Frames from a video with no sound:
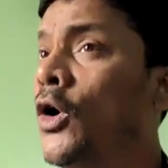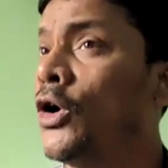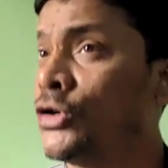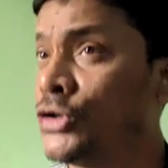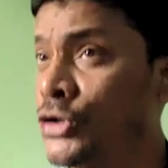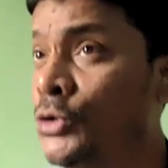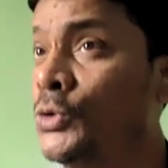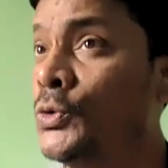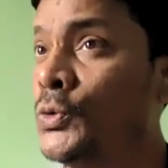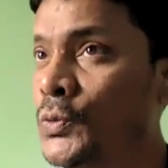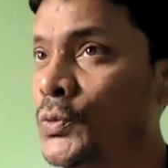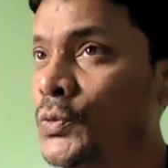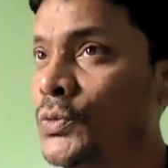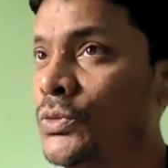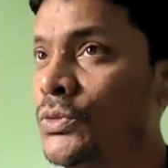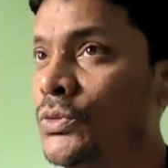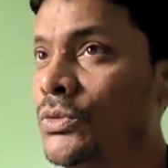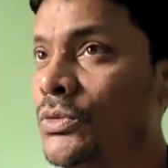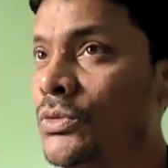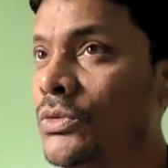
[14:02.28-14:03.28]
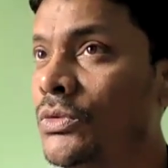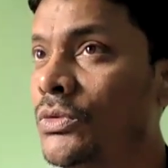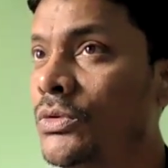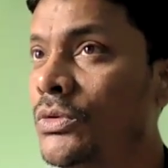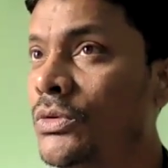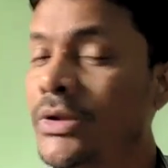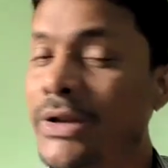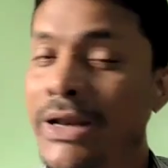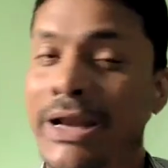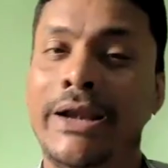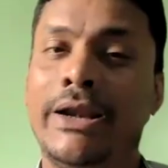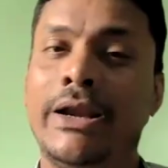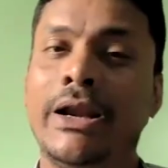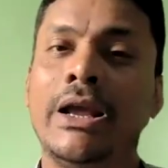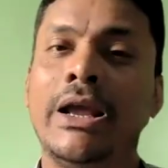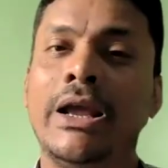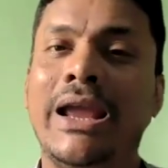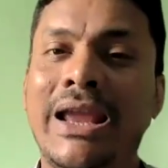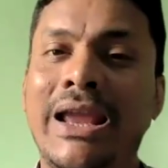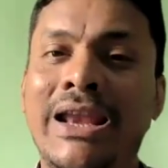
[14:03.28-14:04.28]
War II, right?
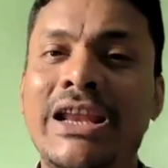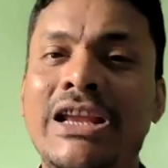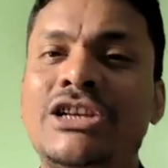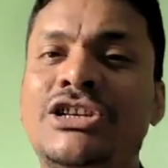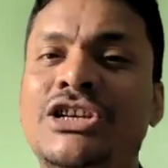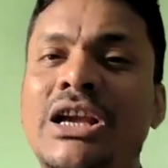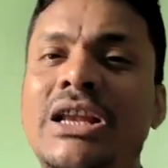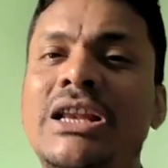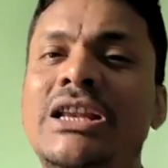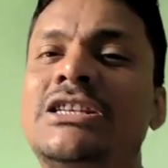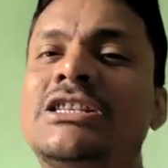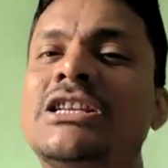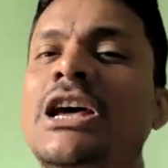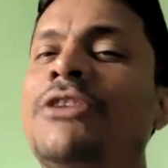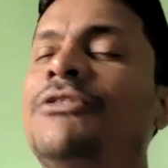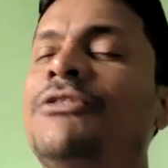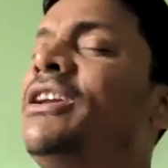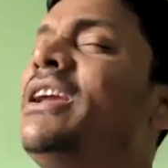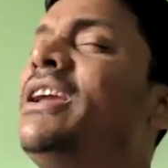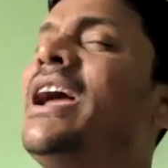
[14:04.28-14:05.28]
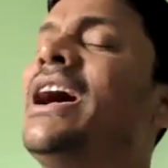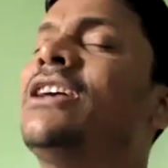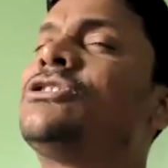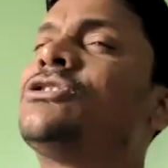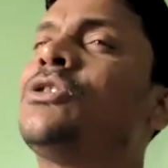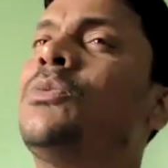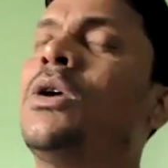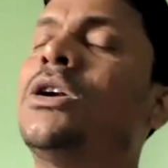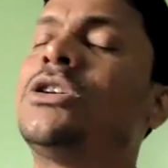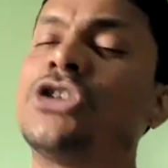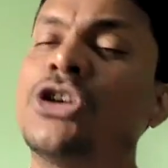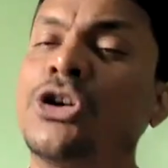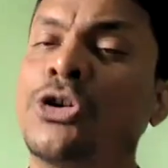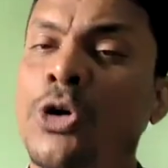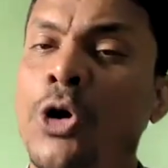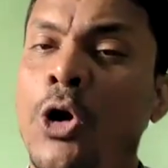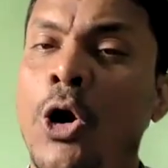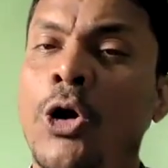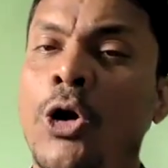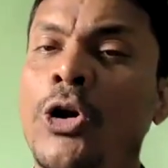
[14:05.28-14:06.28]
Initially serving as a
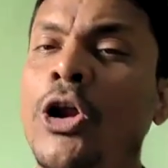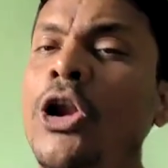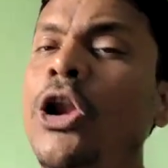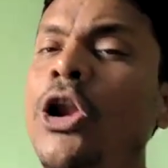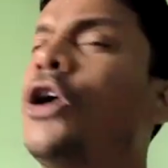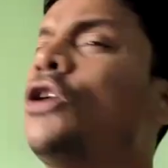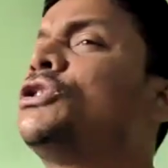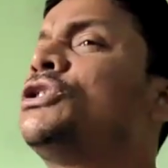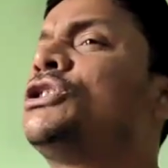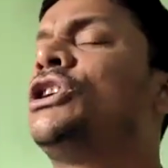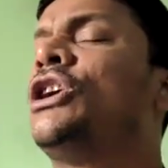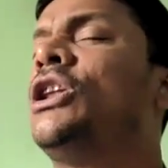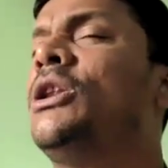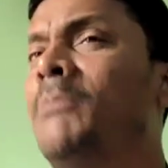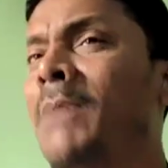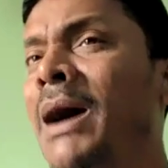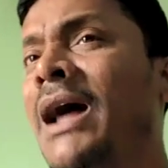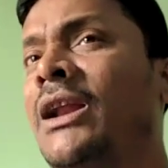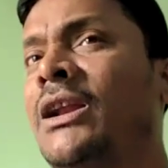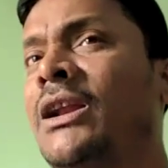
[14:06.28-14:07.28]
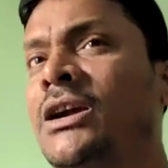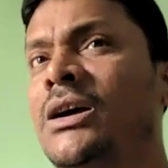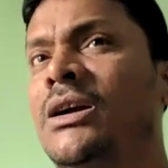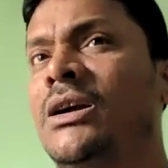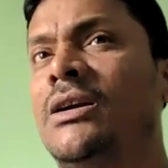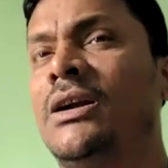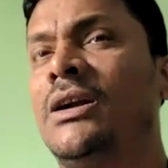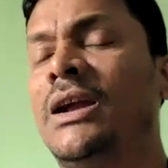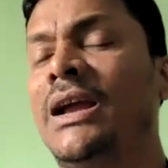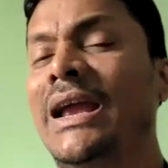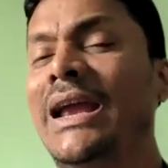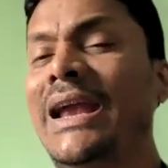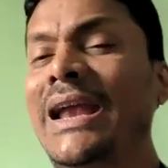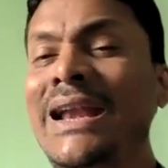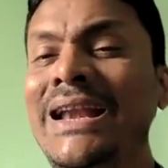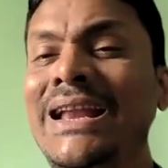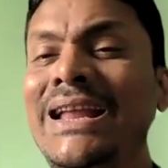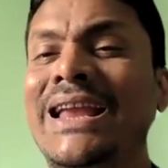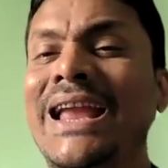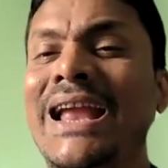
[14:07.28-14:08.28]
chronological marker
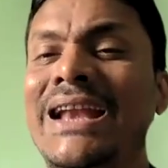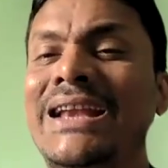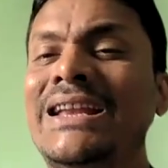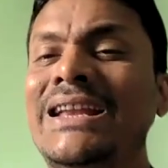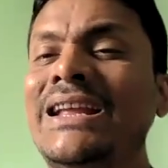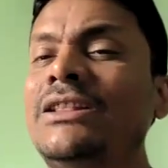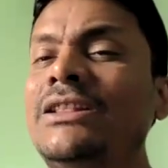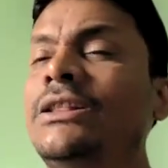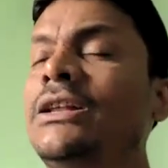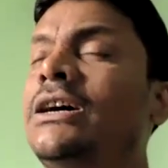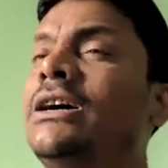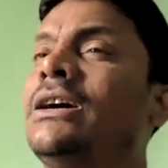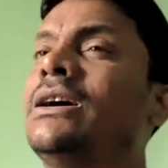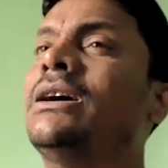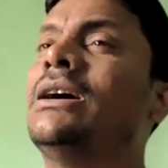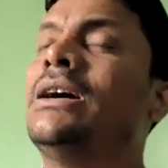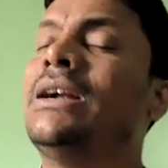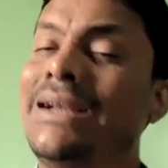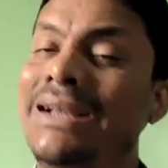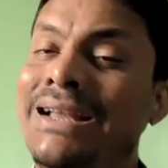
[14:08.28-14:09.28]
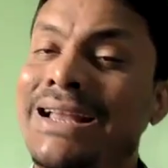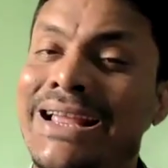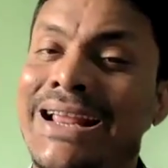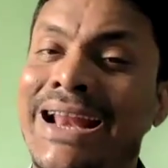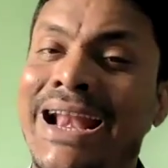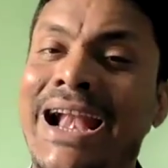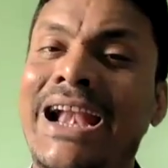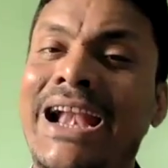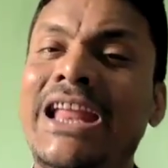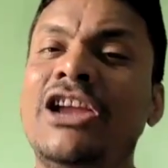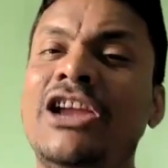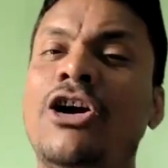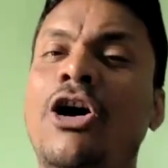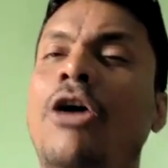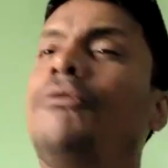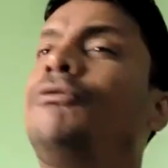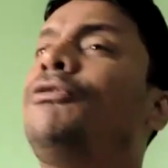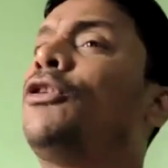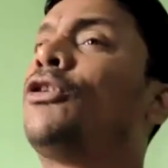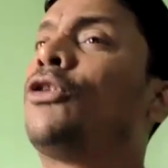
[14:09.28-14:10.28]
indicating the degrading
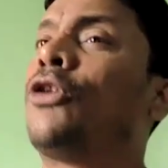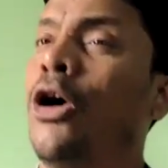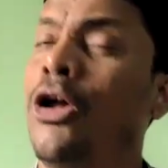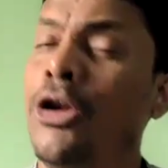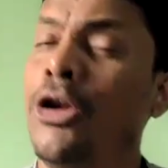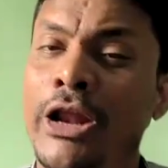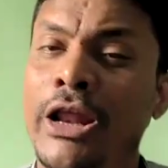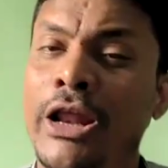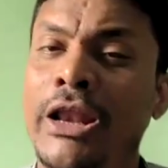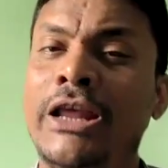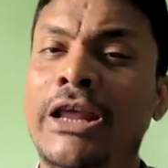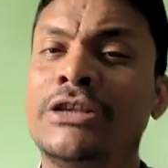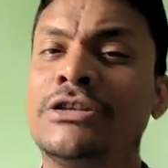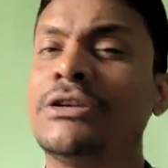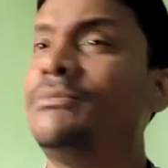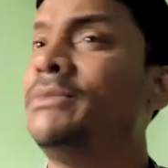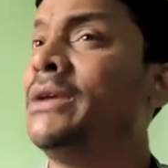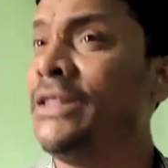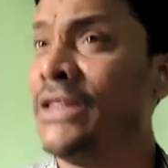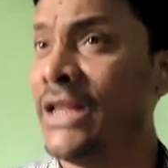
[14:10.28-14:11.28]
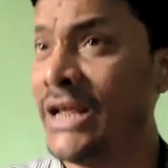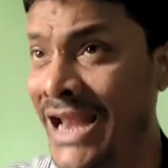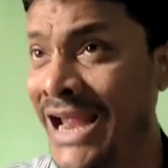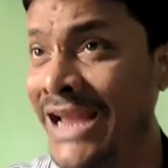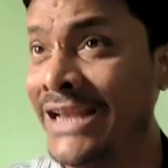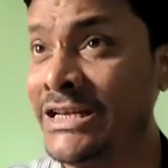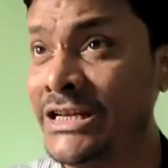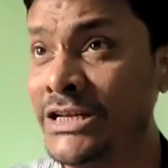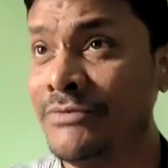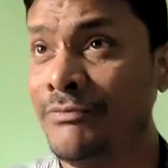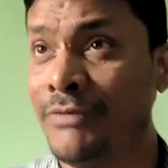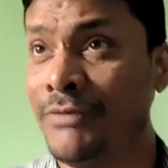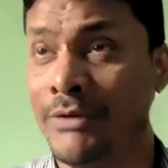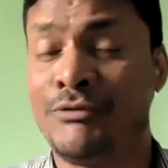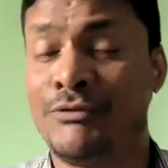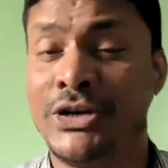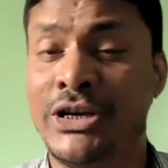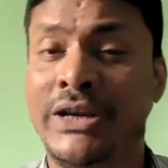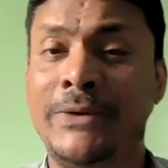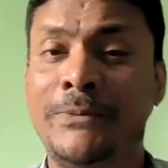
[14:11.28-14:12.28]
of colonialism in the
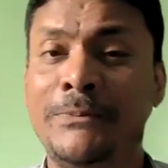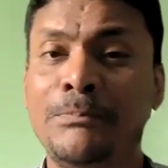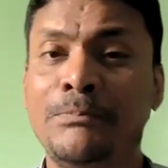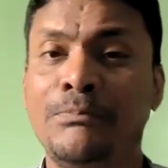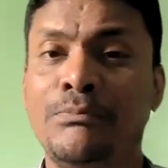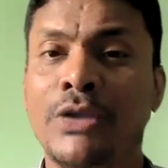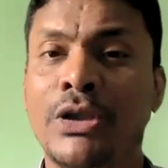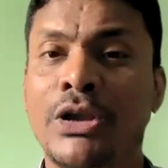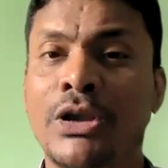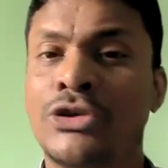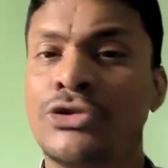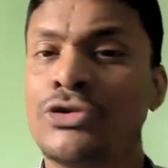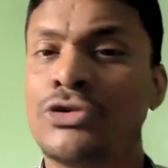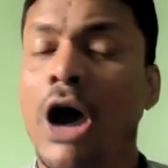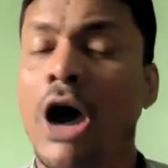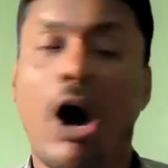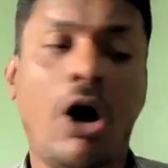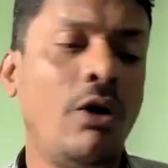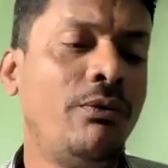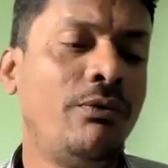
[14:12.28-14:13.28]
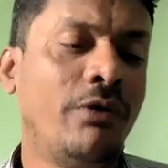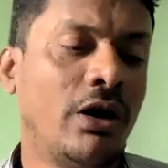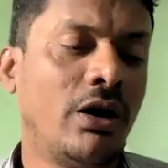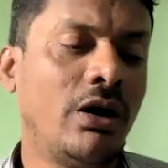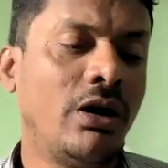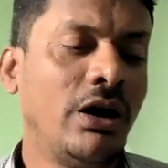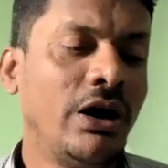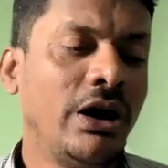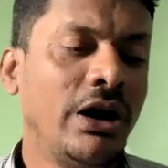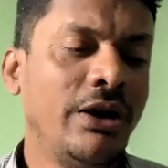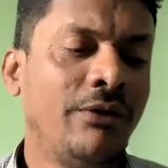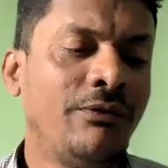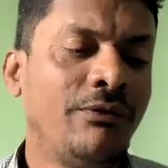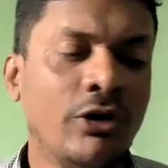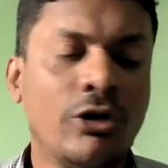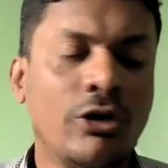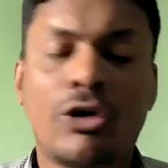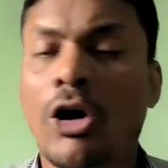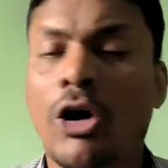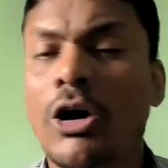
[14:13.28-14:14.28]
1950s. So, however, if
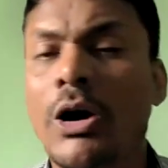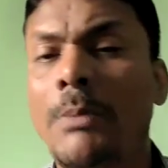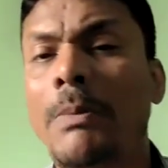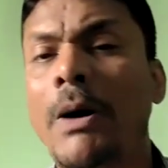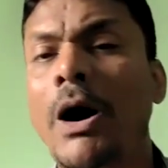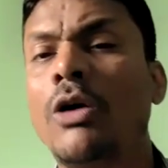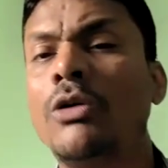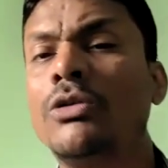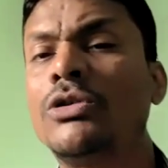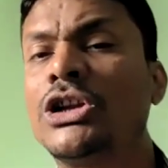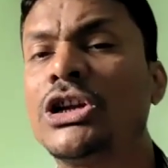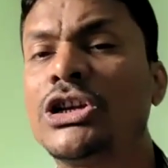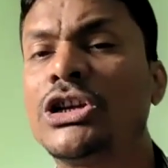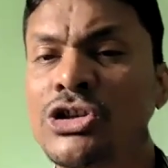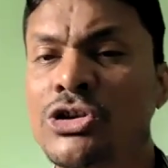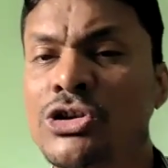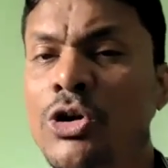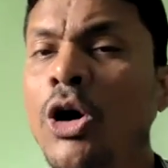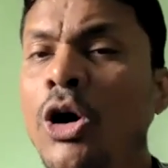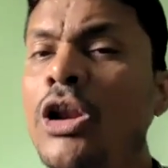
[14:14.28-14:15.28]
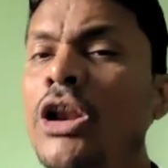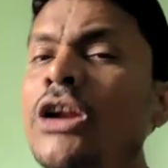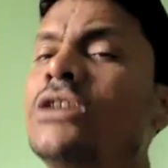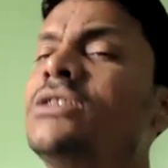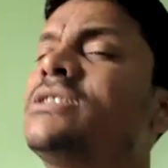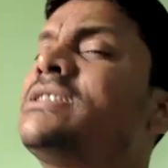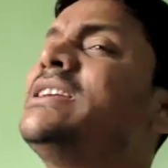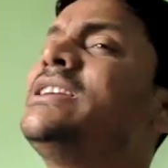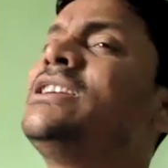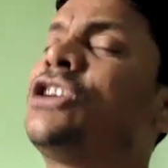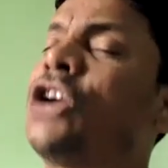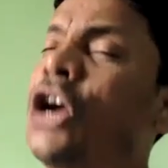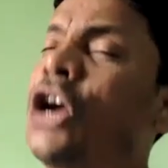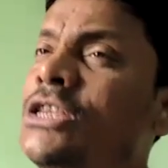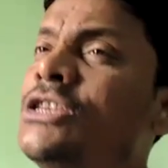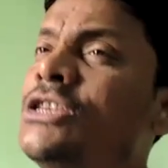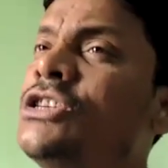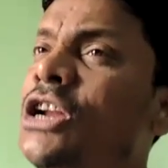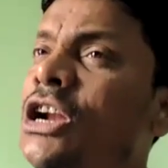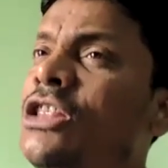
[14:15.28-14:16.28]
you talk about the scholars in
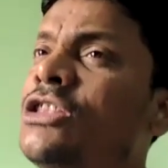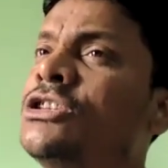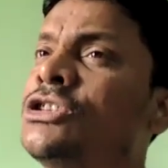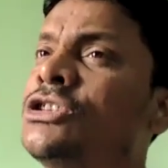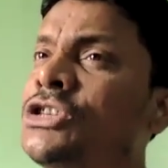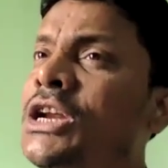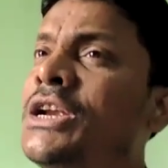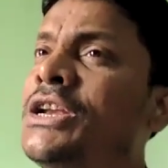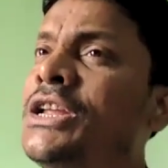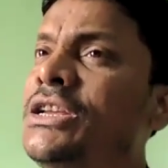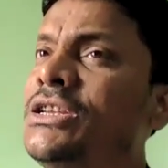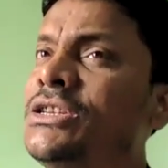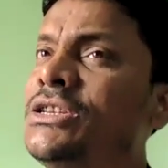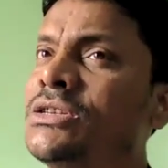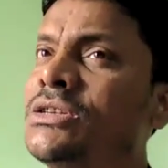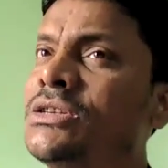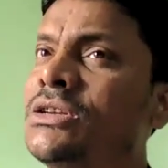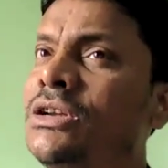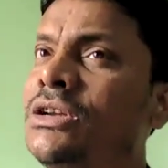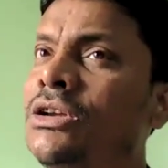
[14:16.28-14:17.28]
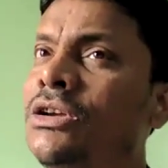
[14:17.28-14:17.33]
cultural studies,